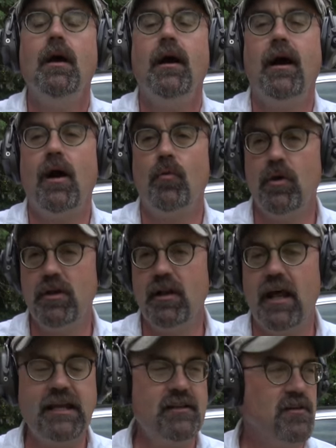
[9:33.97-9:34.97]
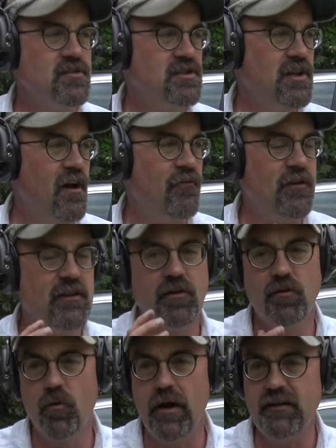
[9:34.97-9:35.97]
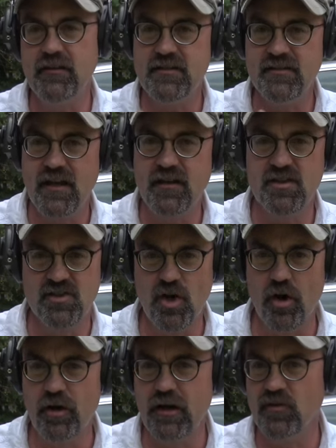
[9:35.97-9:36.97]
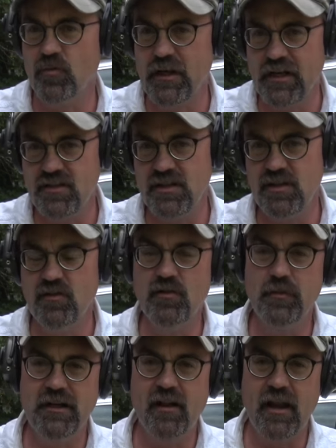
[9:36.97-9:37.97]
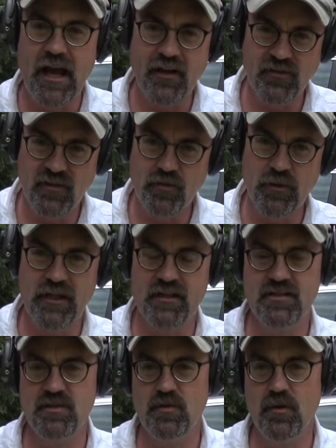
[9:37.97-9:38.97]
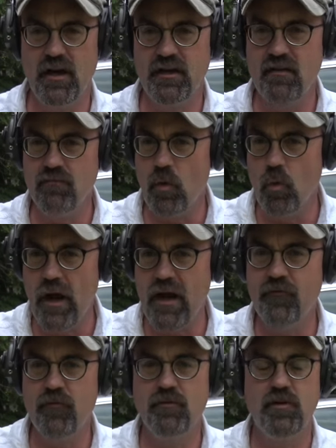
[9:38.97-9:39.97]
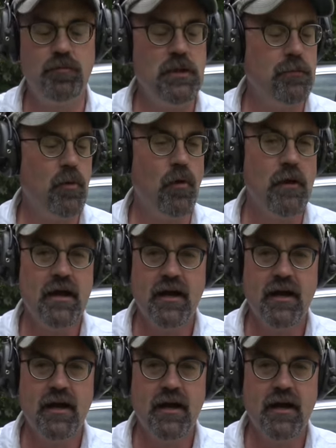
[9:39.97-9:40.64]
Really like their stuff and they're great. They send us targets. We get to use them in classes. We get to give them away to people.